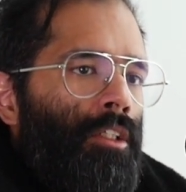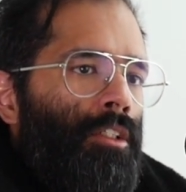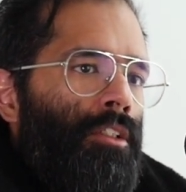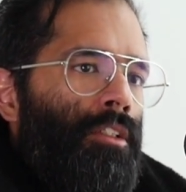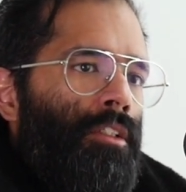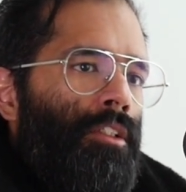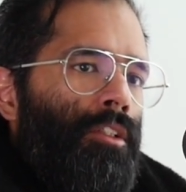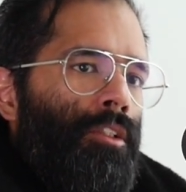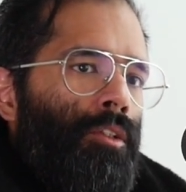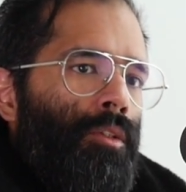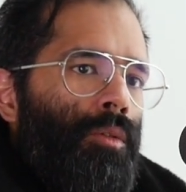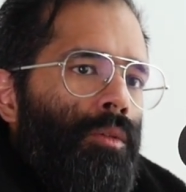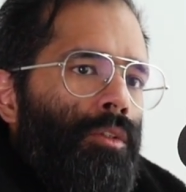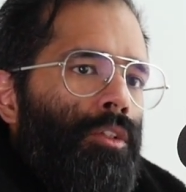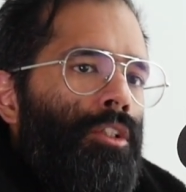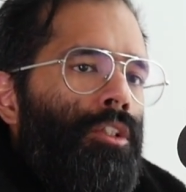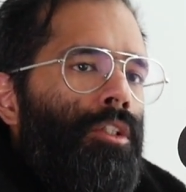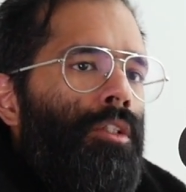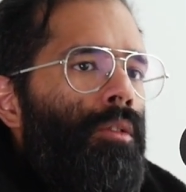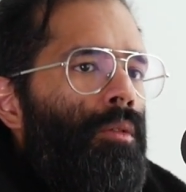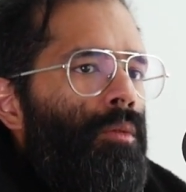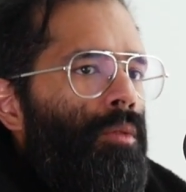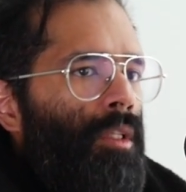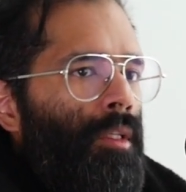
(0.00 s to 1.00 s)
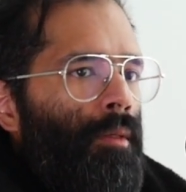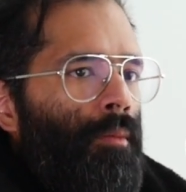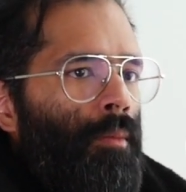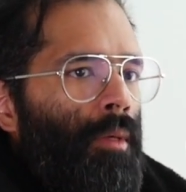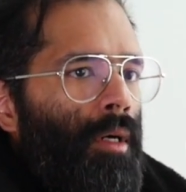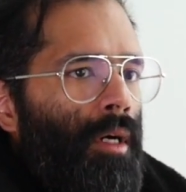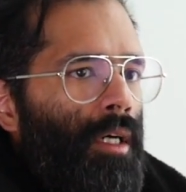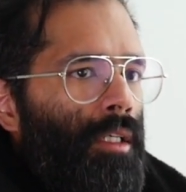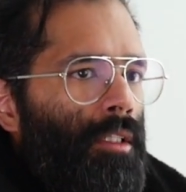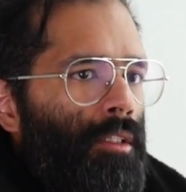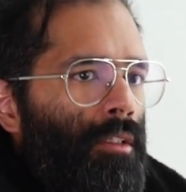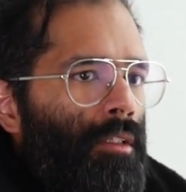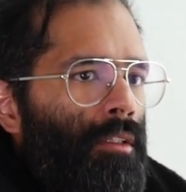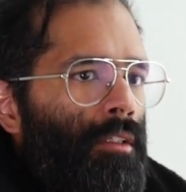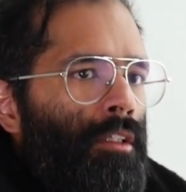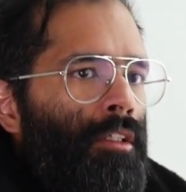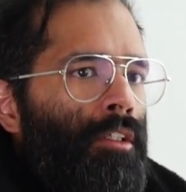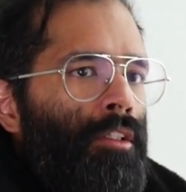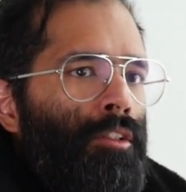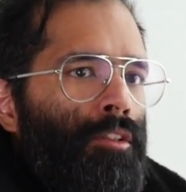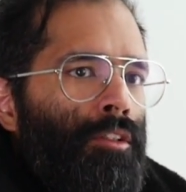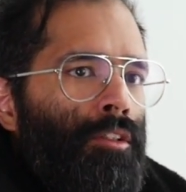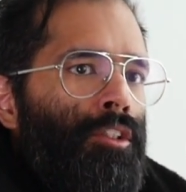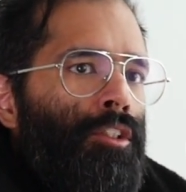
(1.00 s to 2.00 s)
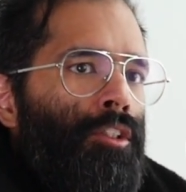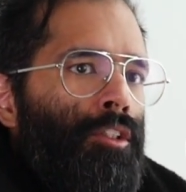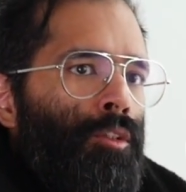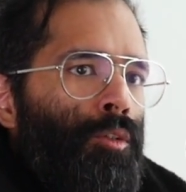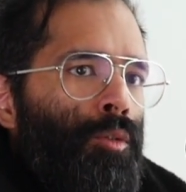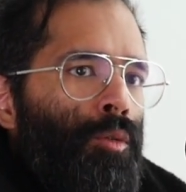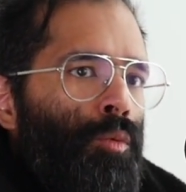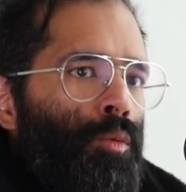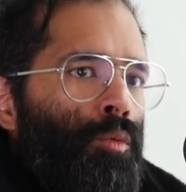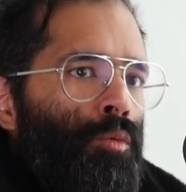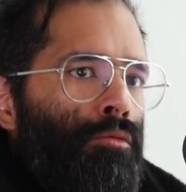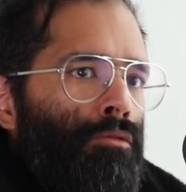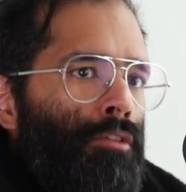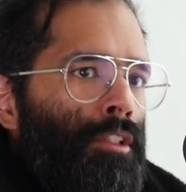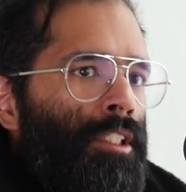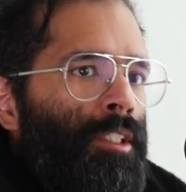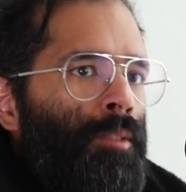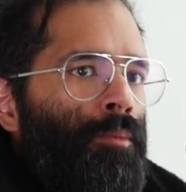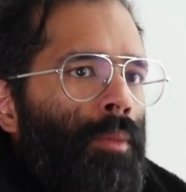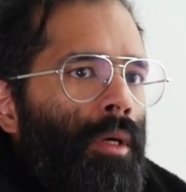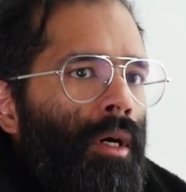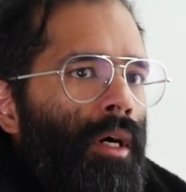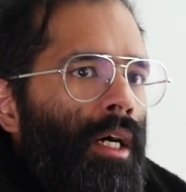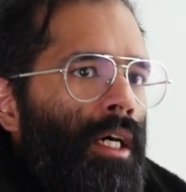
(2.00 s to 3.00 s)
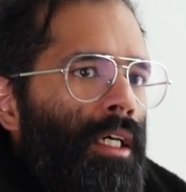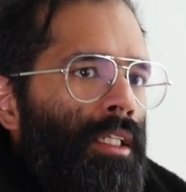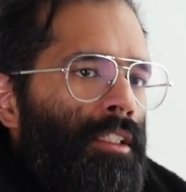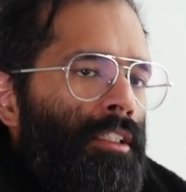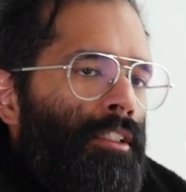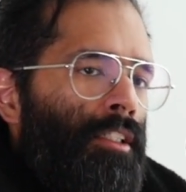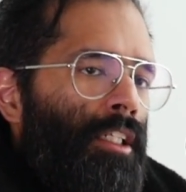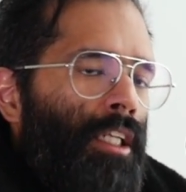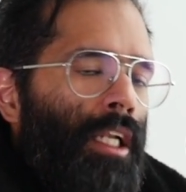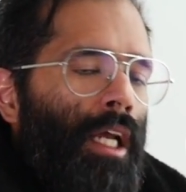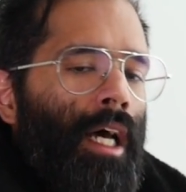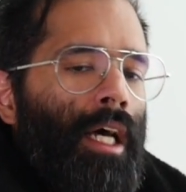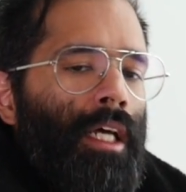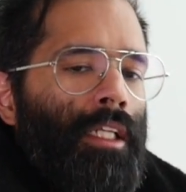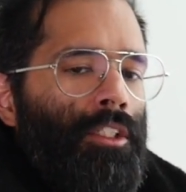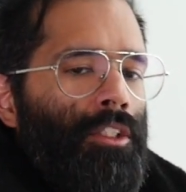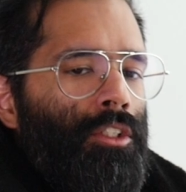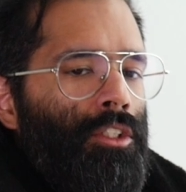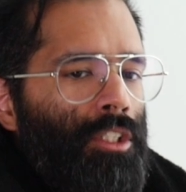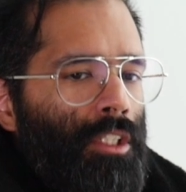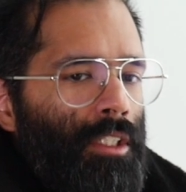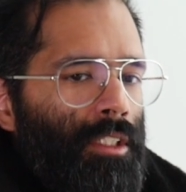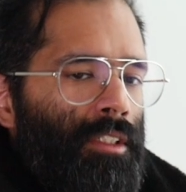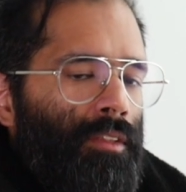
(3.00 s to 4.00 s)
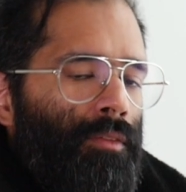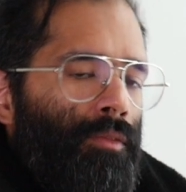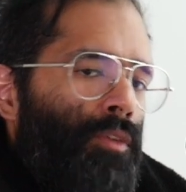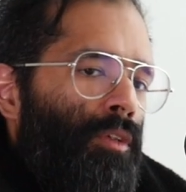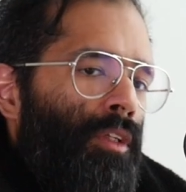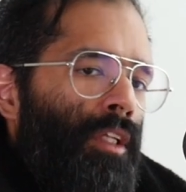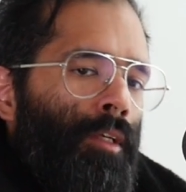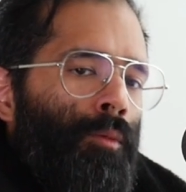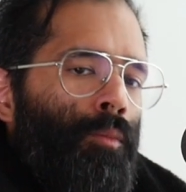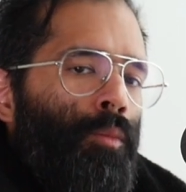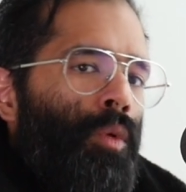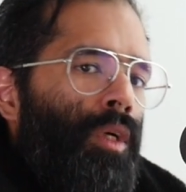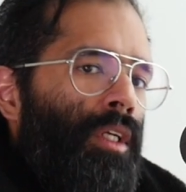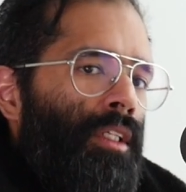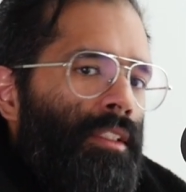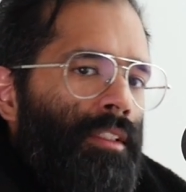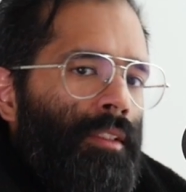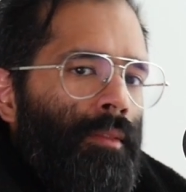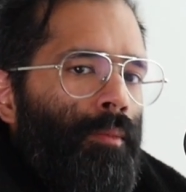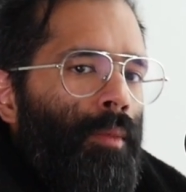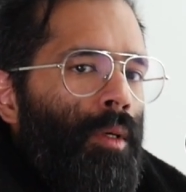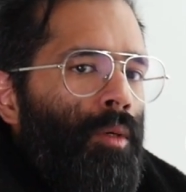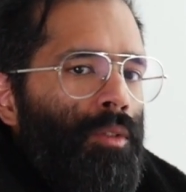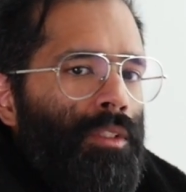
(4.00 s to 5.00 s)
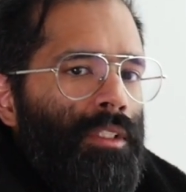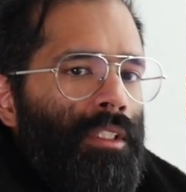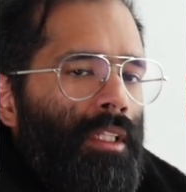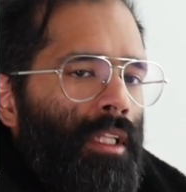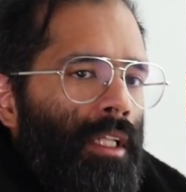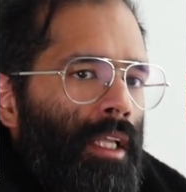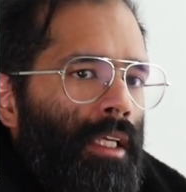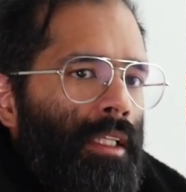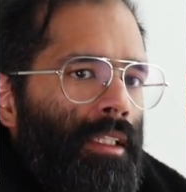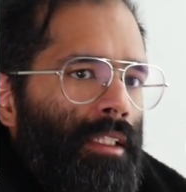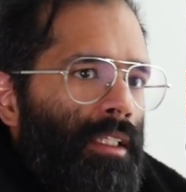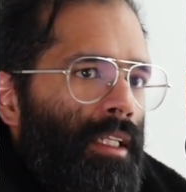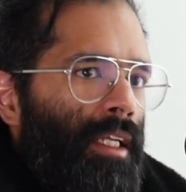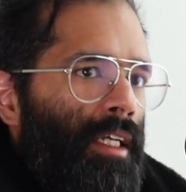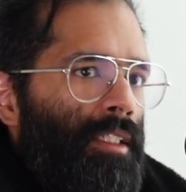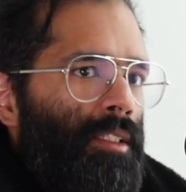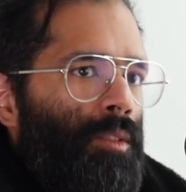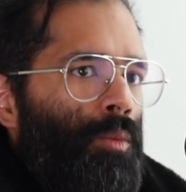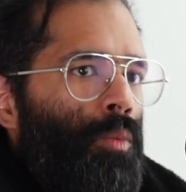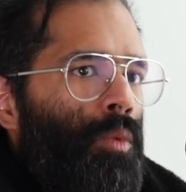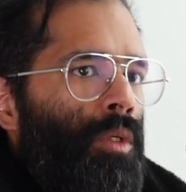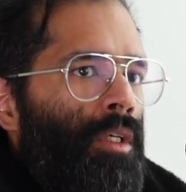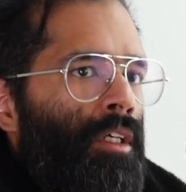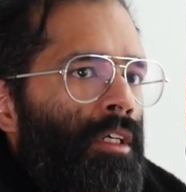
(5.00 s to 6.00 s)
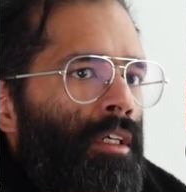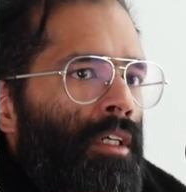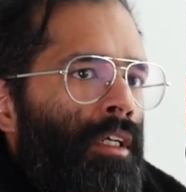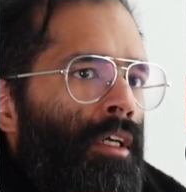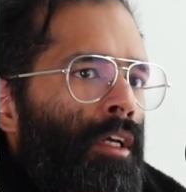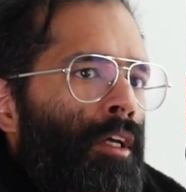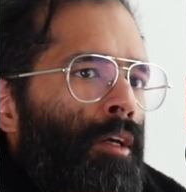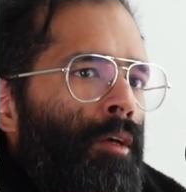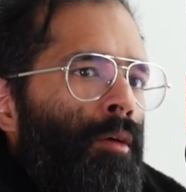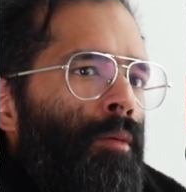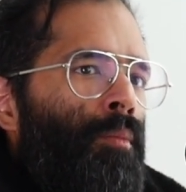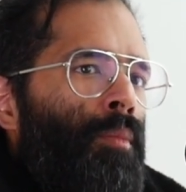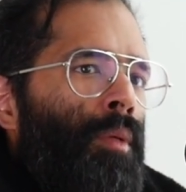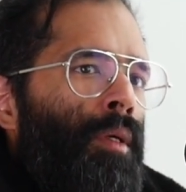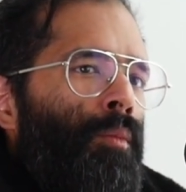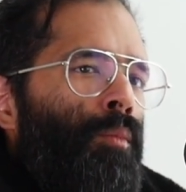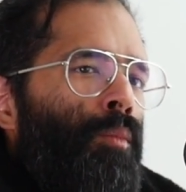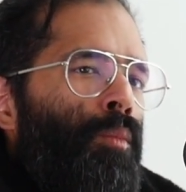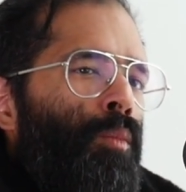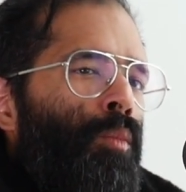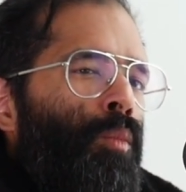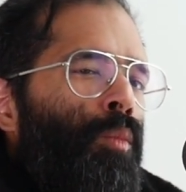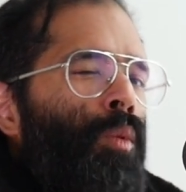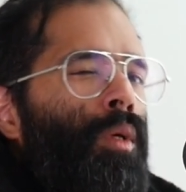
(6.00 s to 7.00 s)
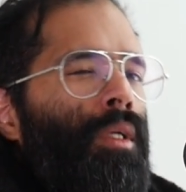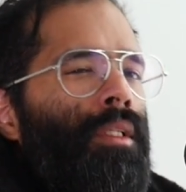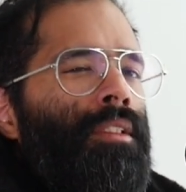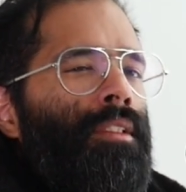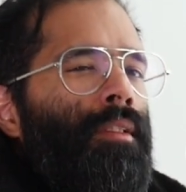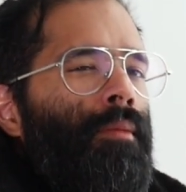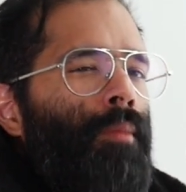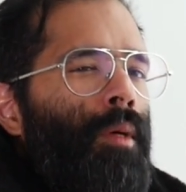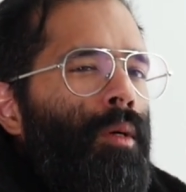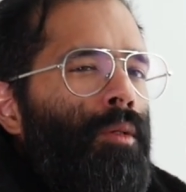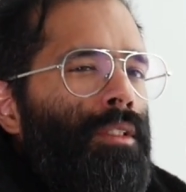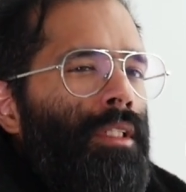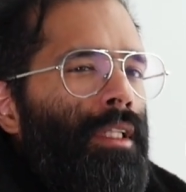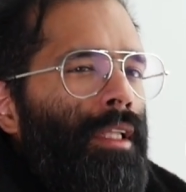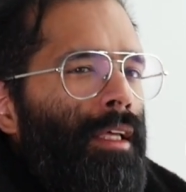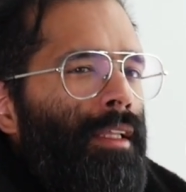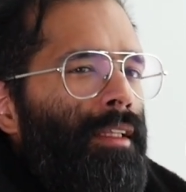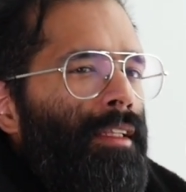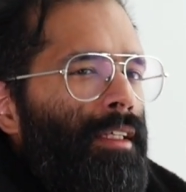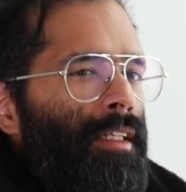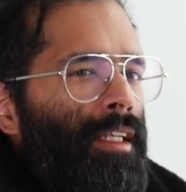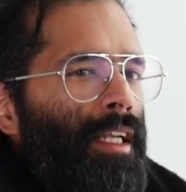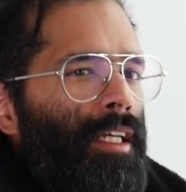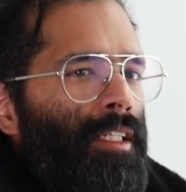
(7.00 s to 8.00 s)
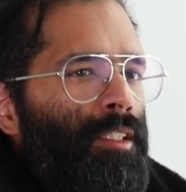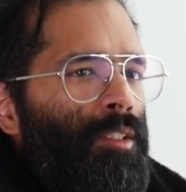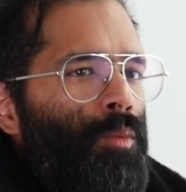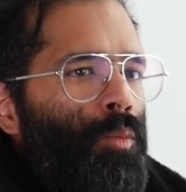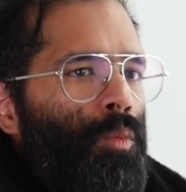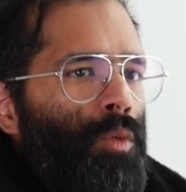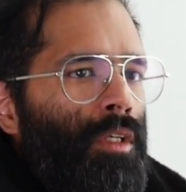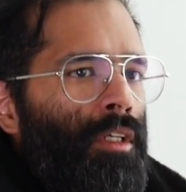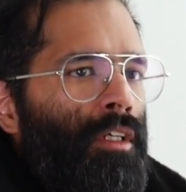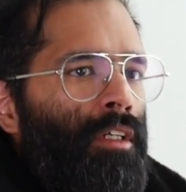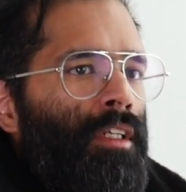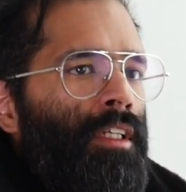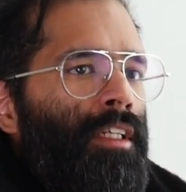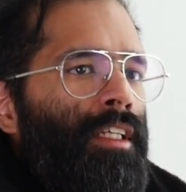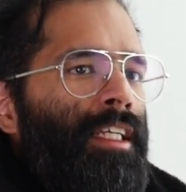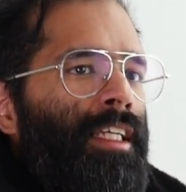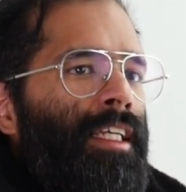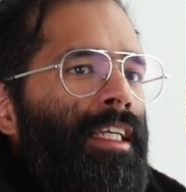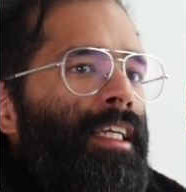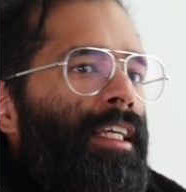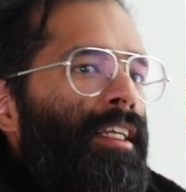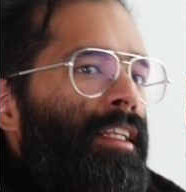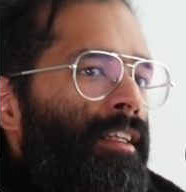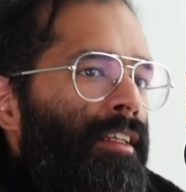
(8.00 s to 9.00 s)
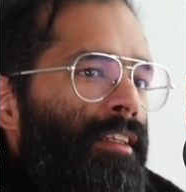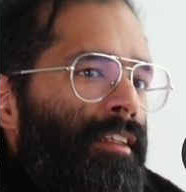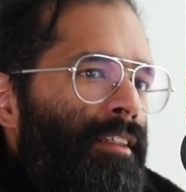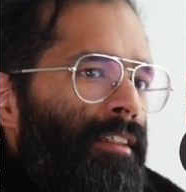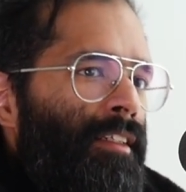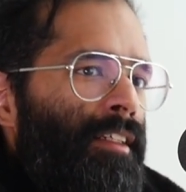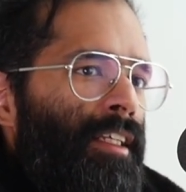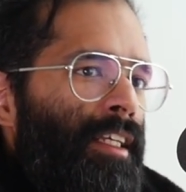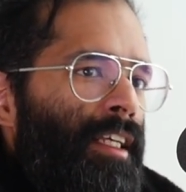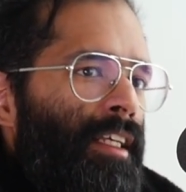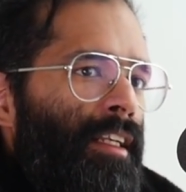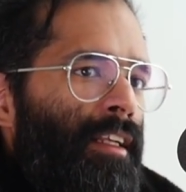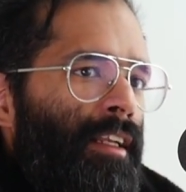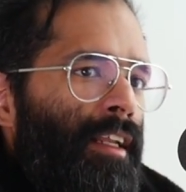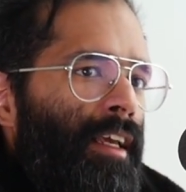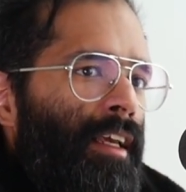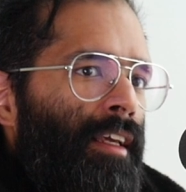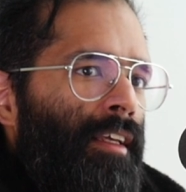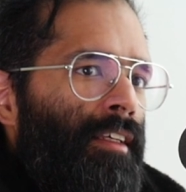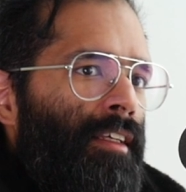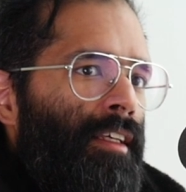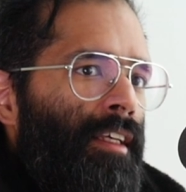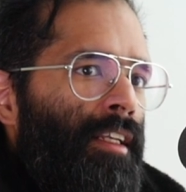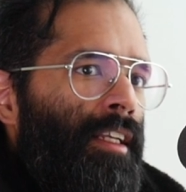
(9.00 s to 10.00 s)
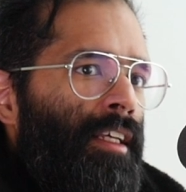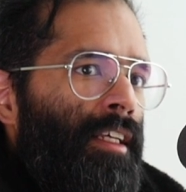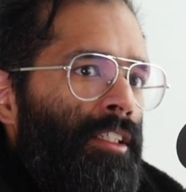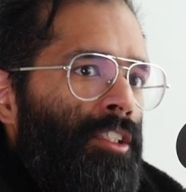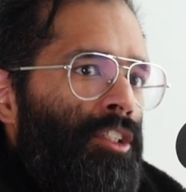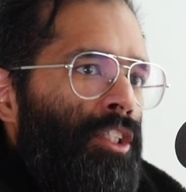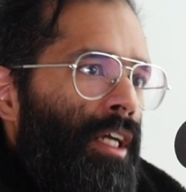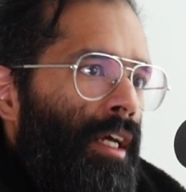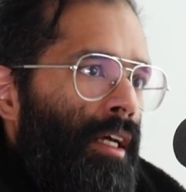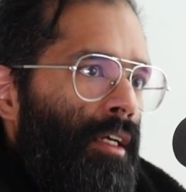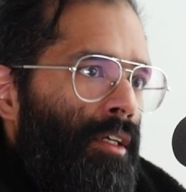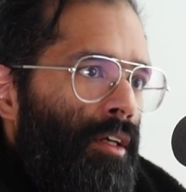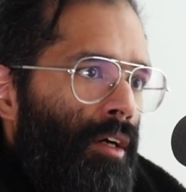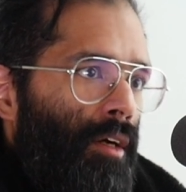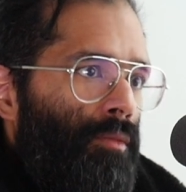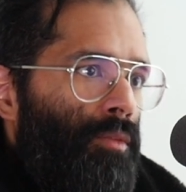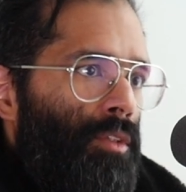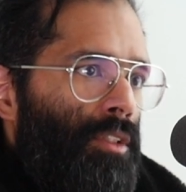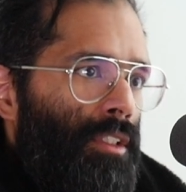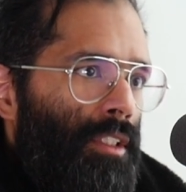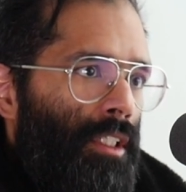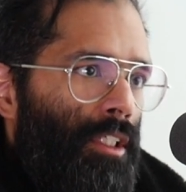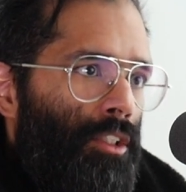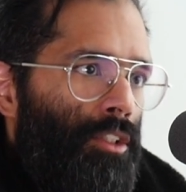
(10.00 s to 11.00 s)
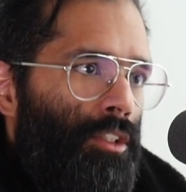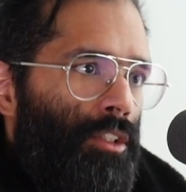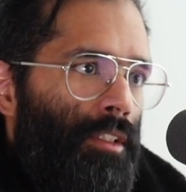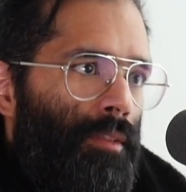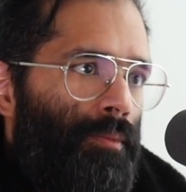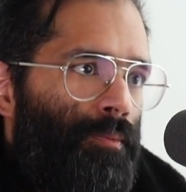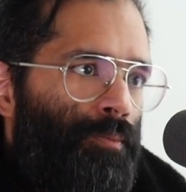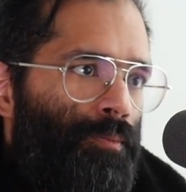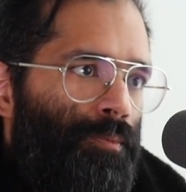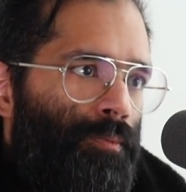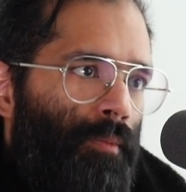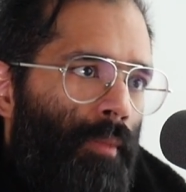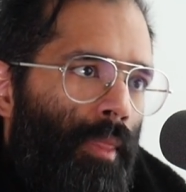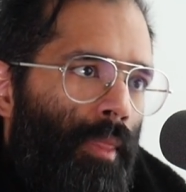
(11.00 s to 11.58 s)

to tune the model to respond not just for like what is the most likely next word, but what is the most likely next word in a chat conversation.